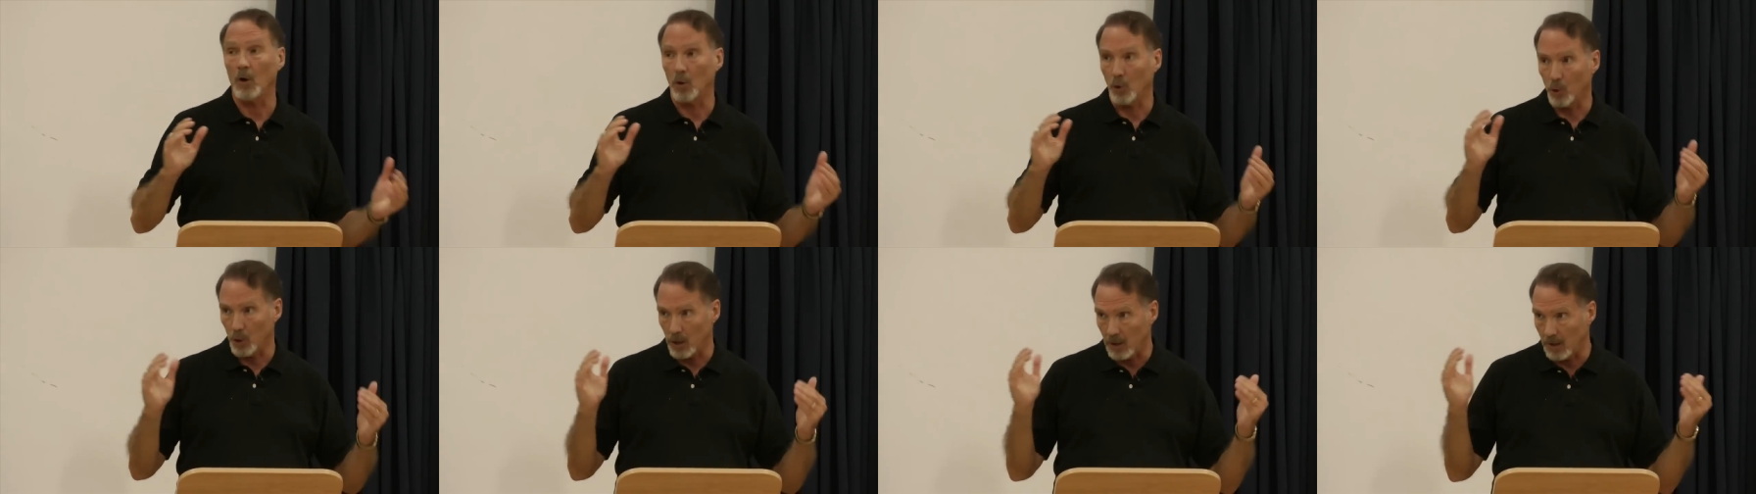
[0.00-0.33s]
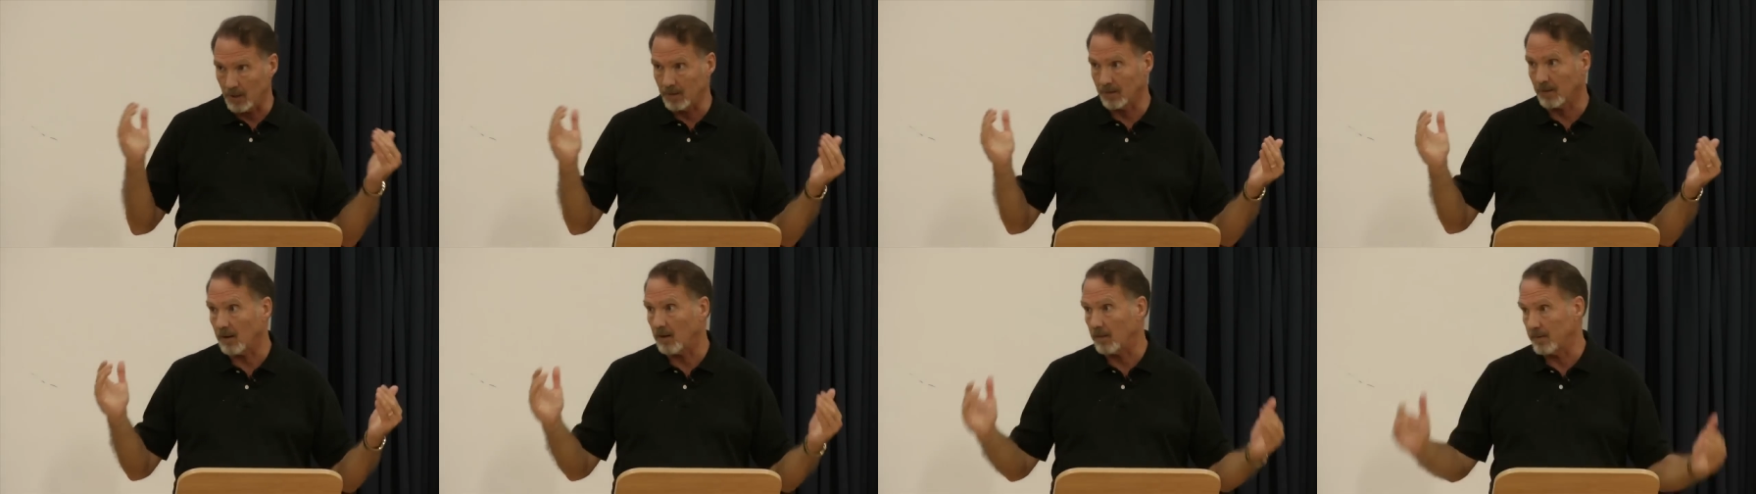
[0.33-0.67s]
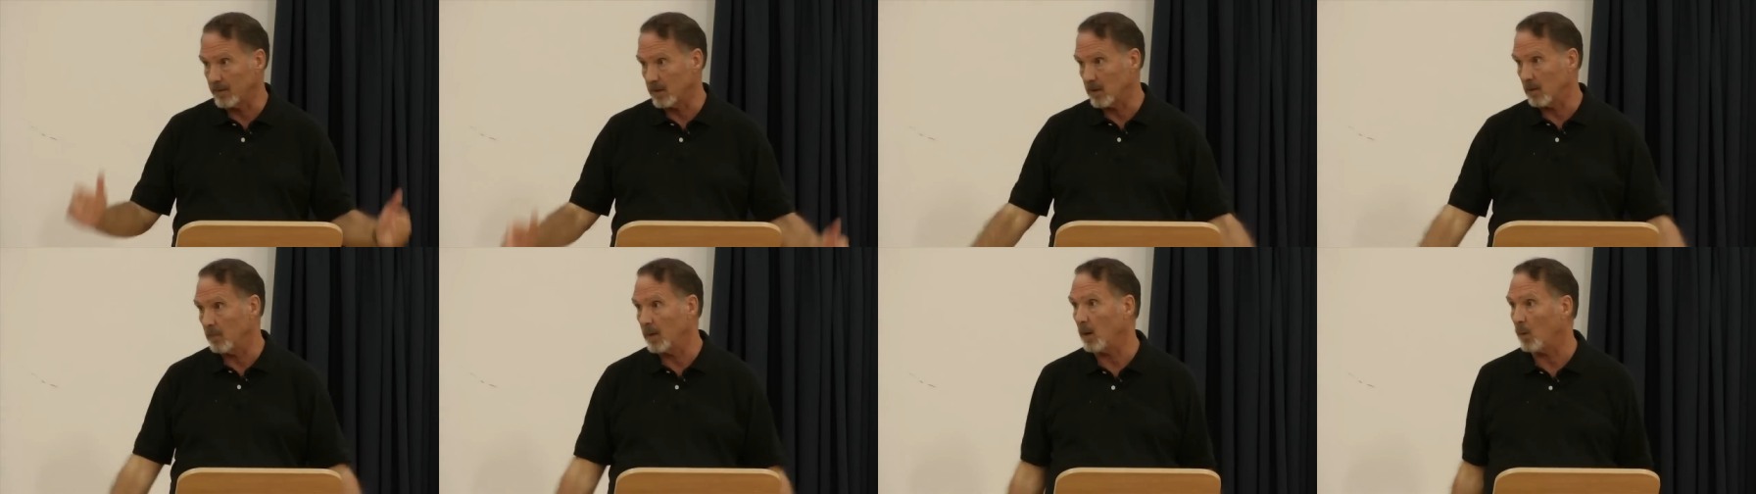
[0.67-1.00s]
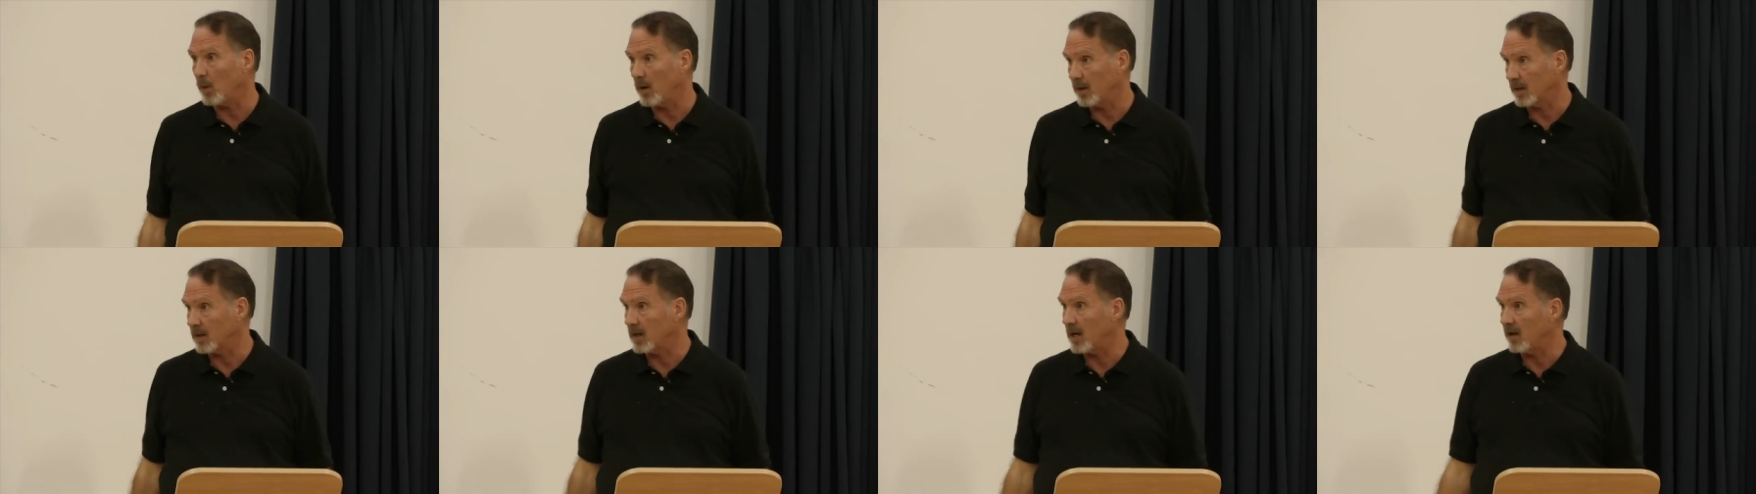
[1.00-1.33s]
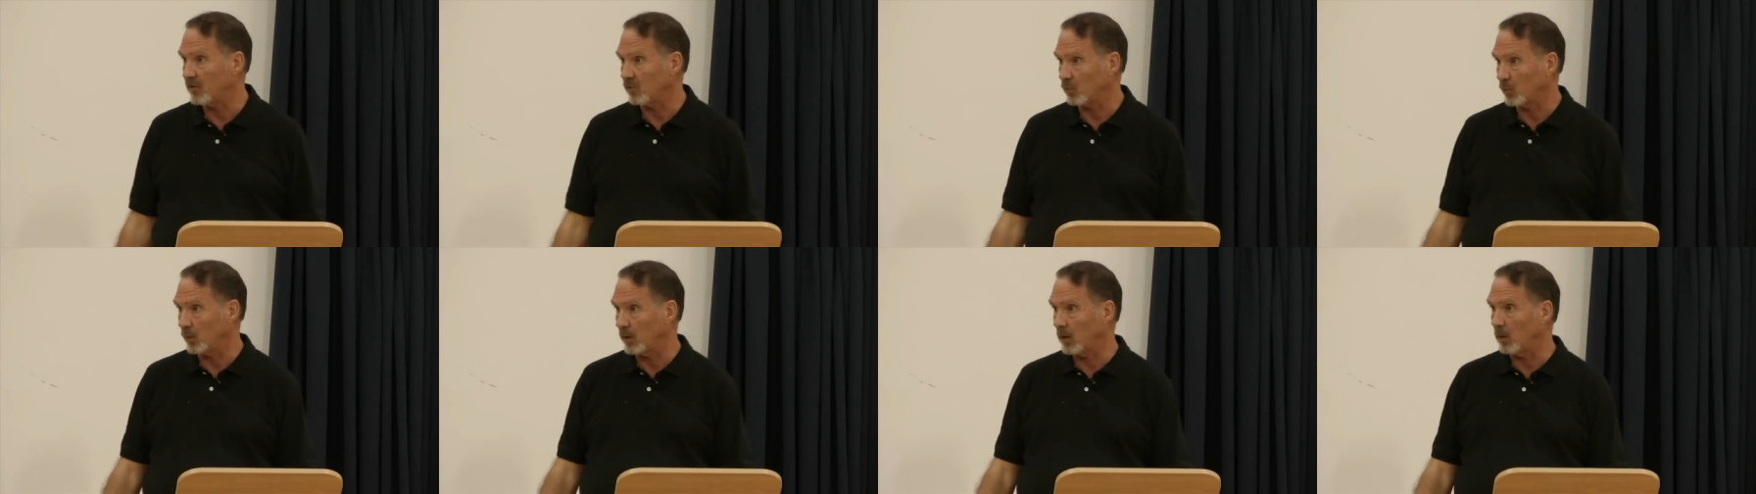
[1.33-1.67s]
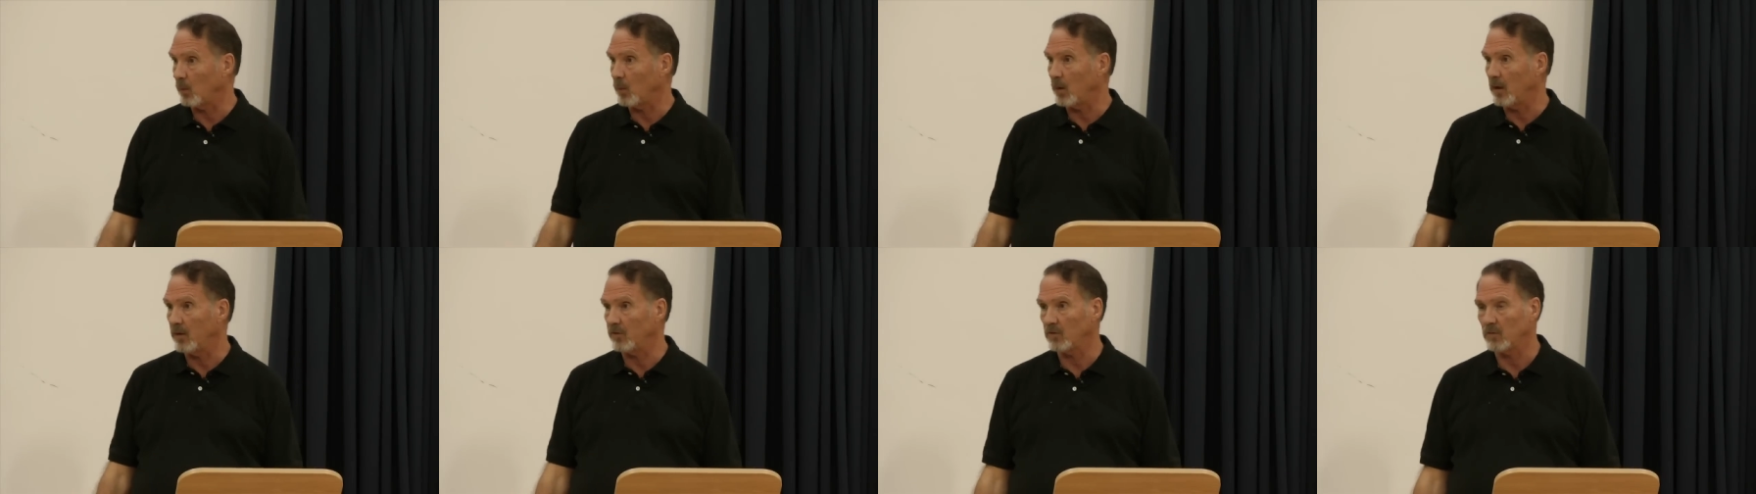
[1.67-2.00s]
are unclear about what God's will
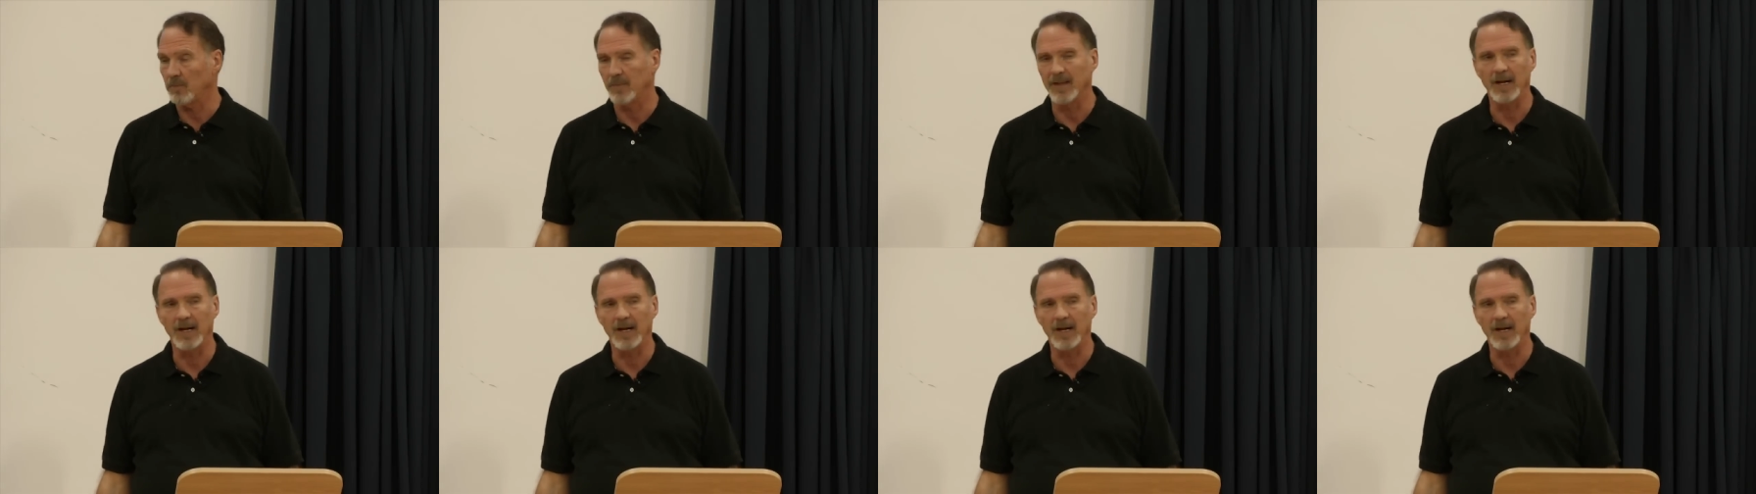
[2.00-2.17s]
was.